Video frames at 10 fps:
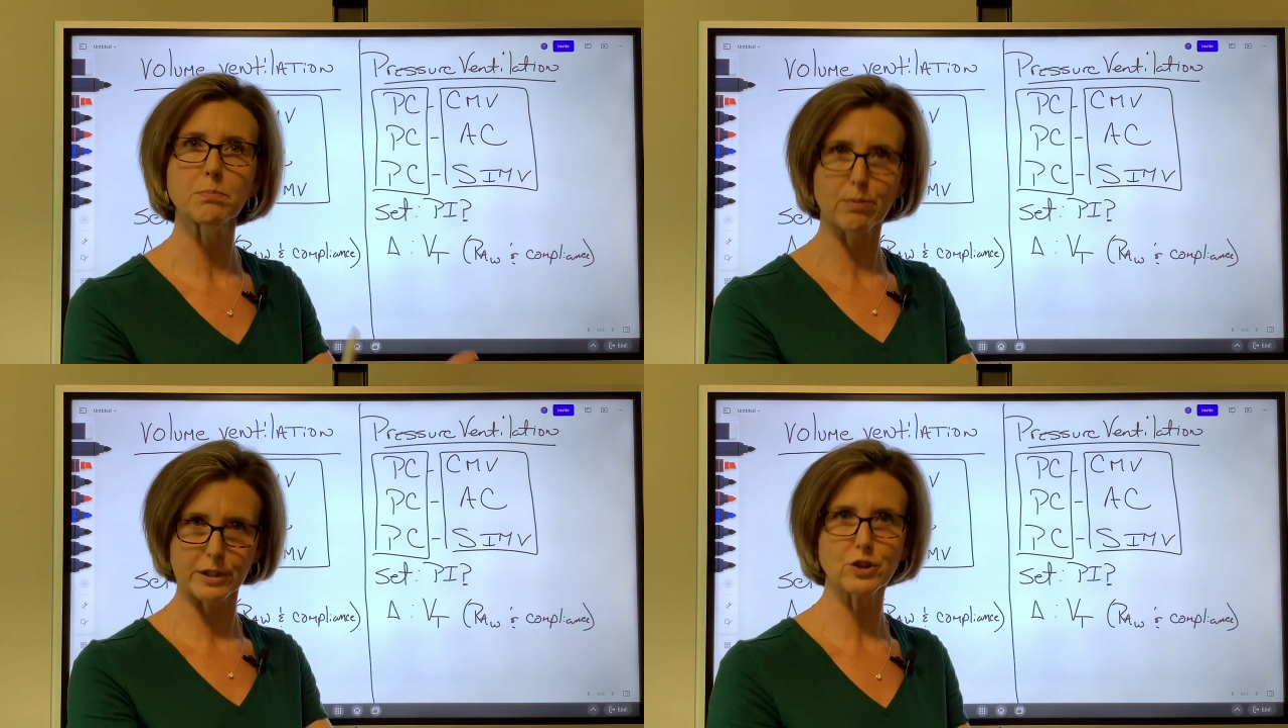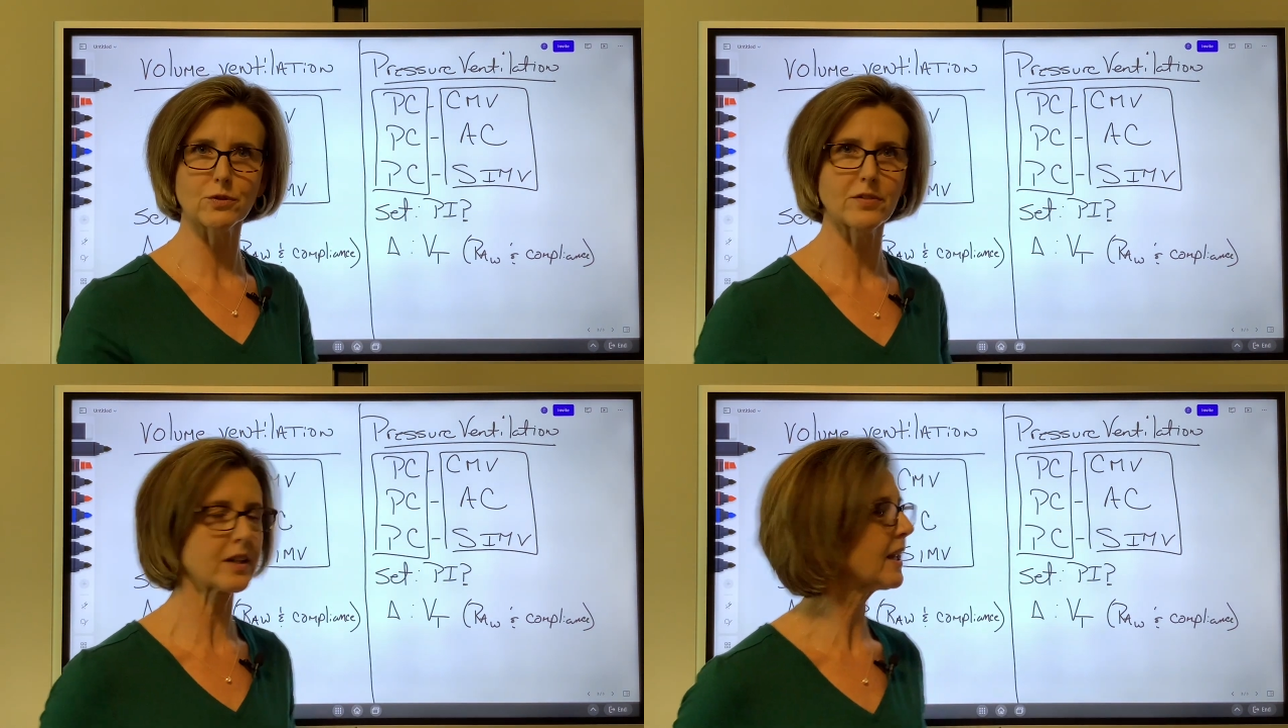
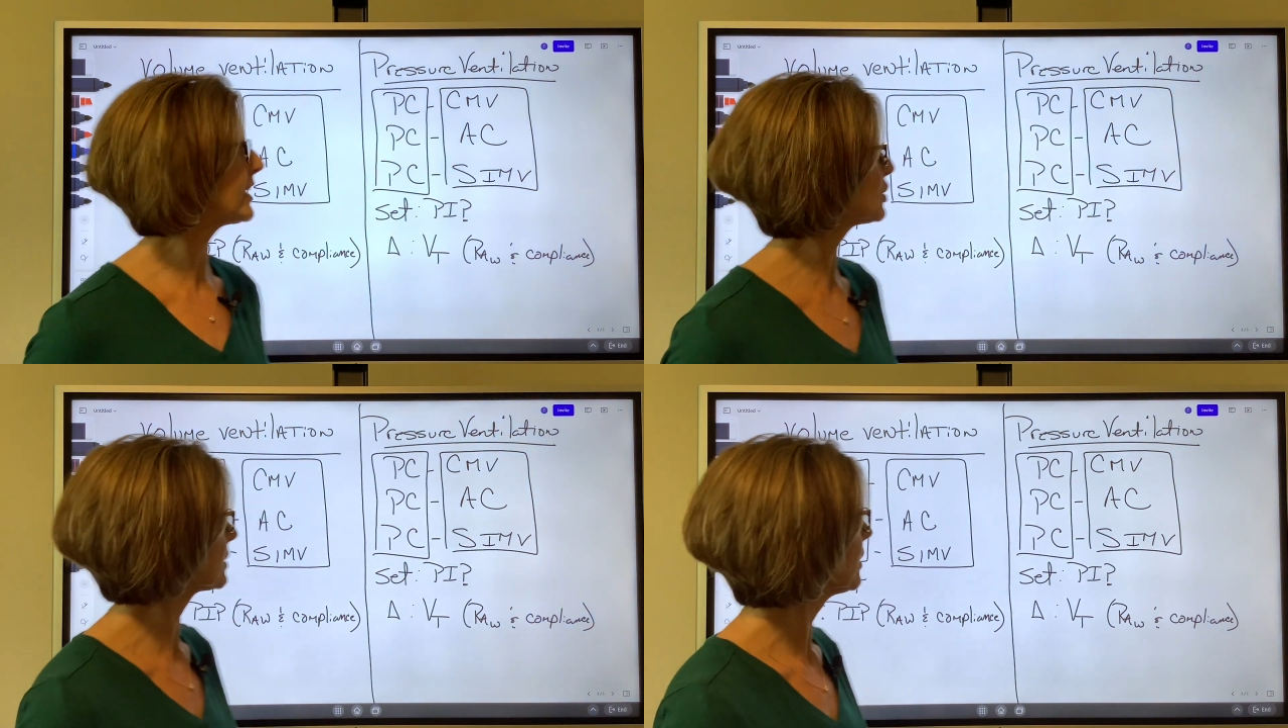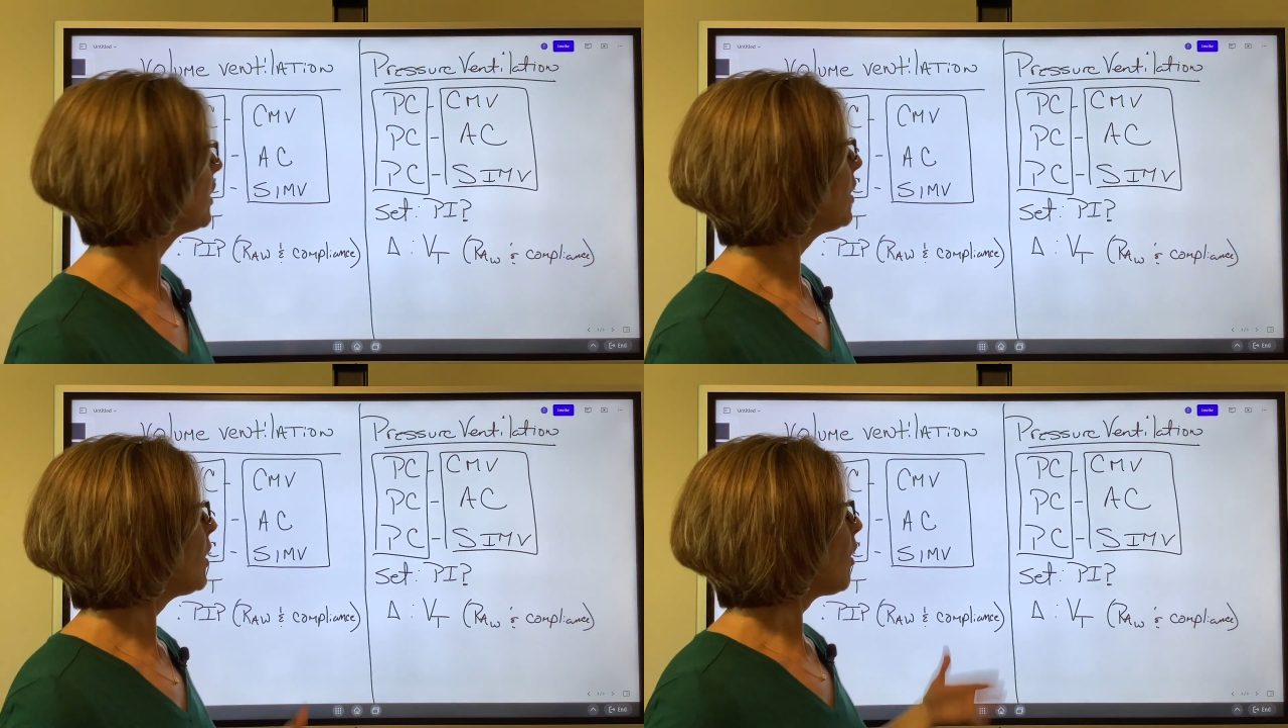pressure ventilation.
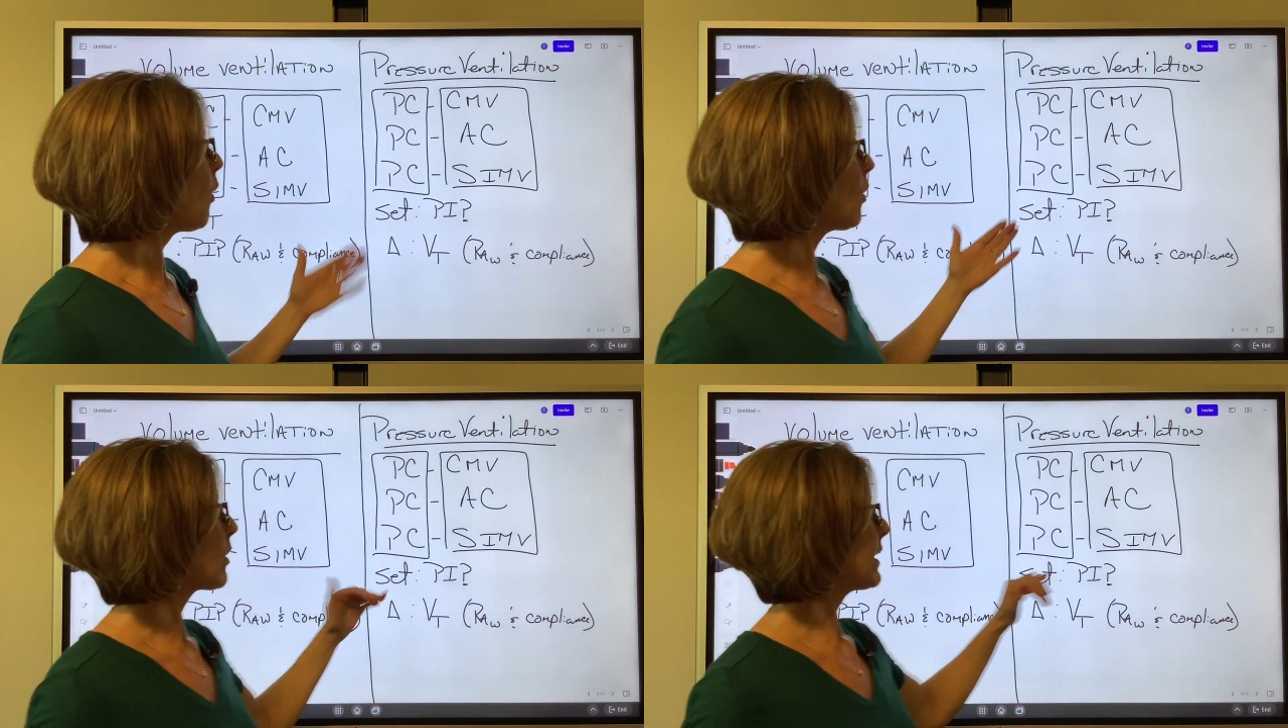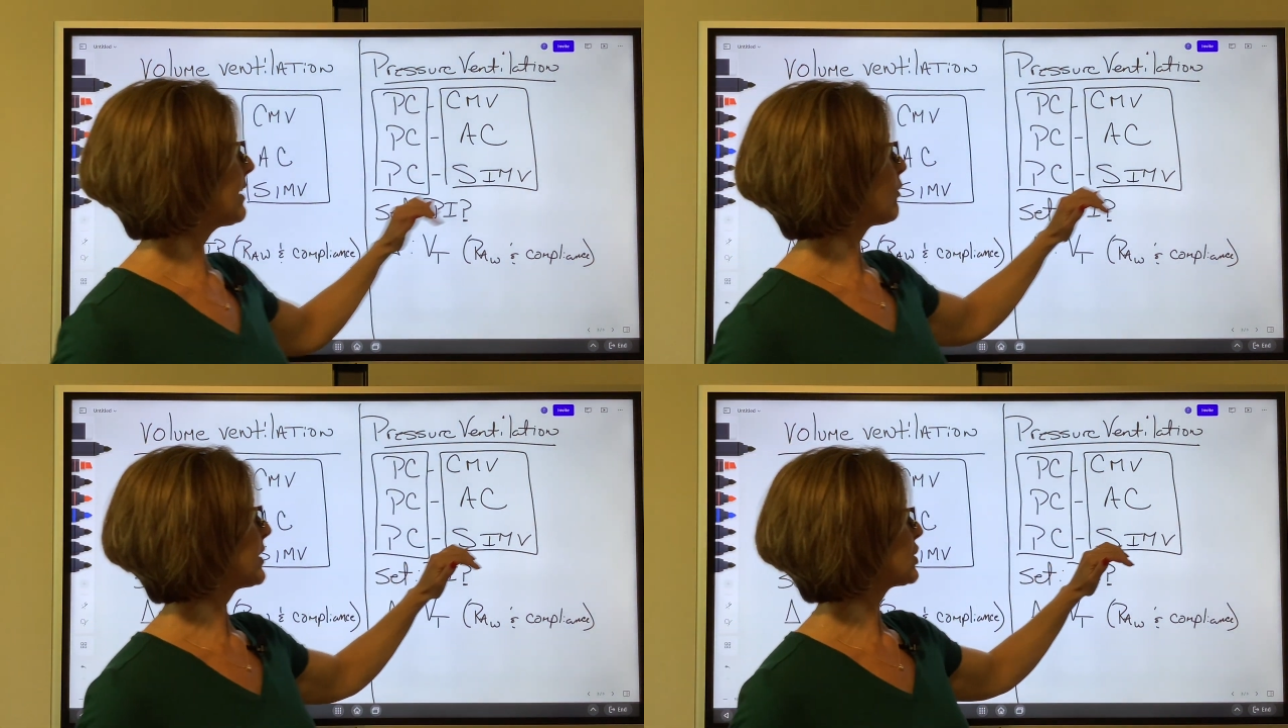Or
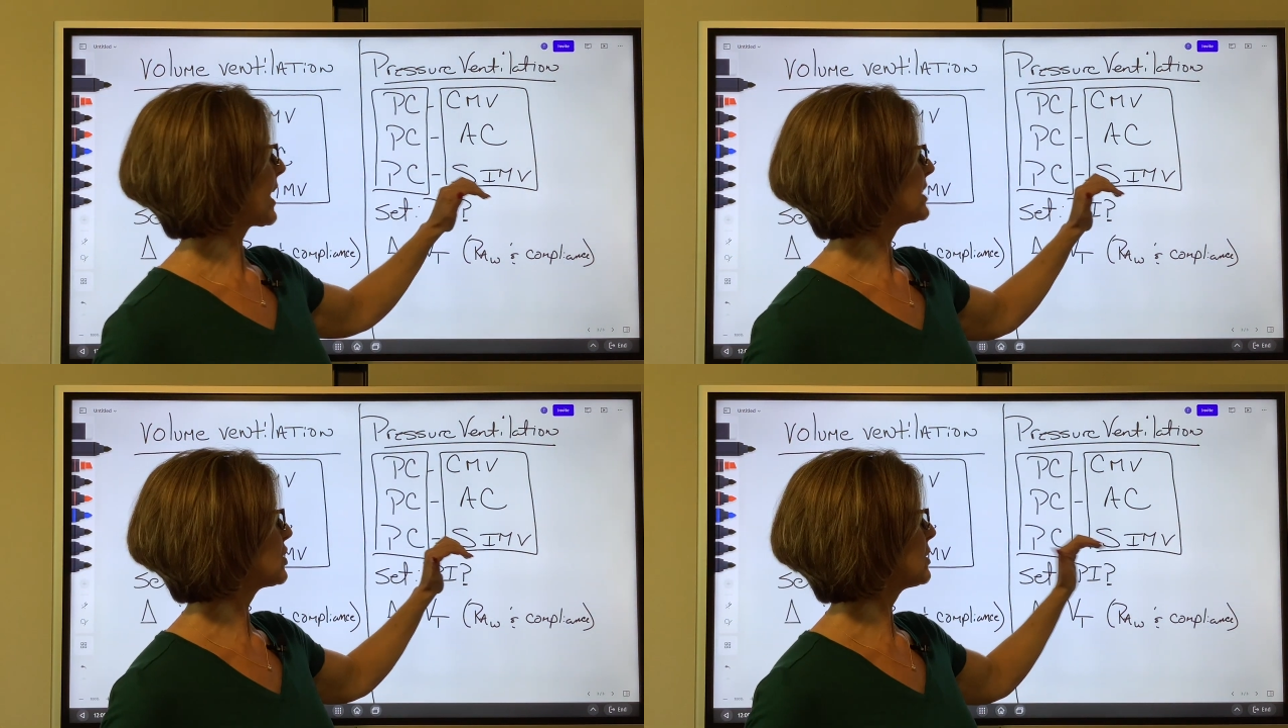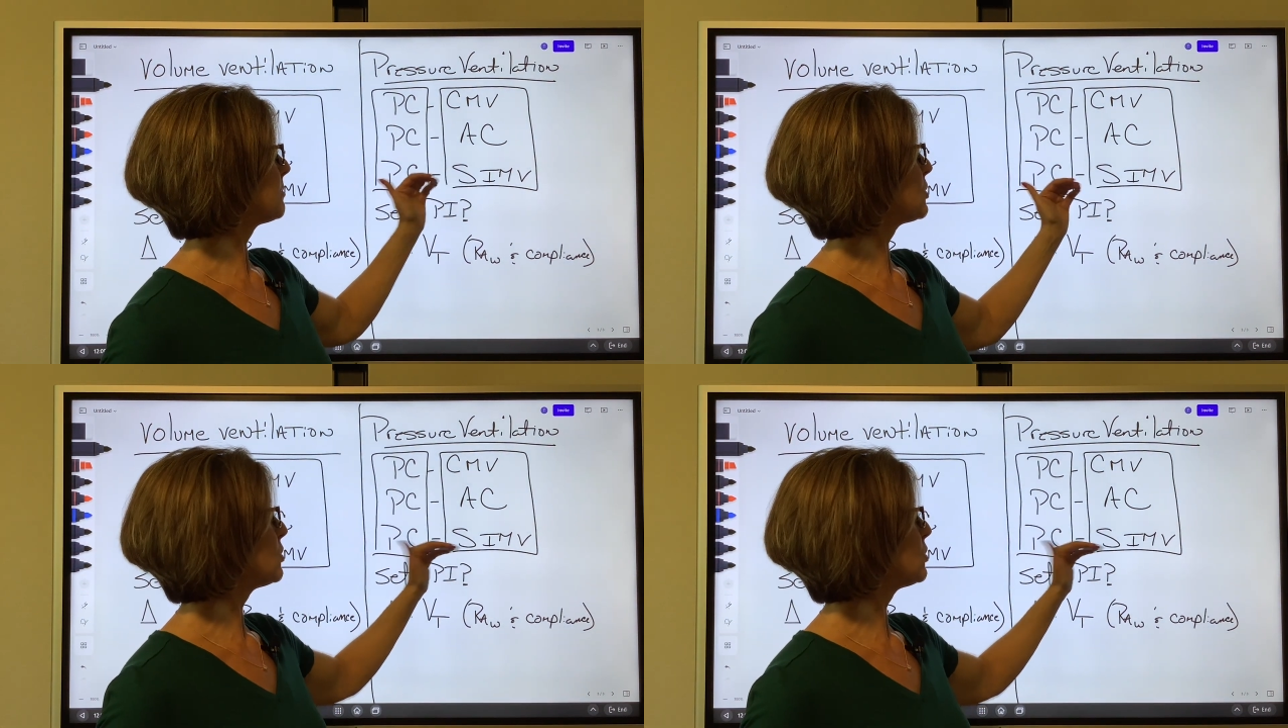if we change them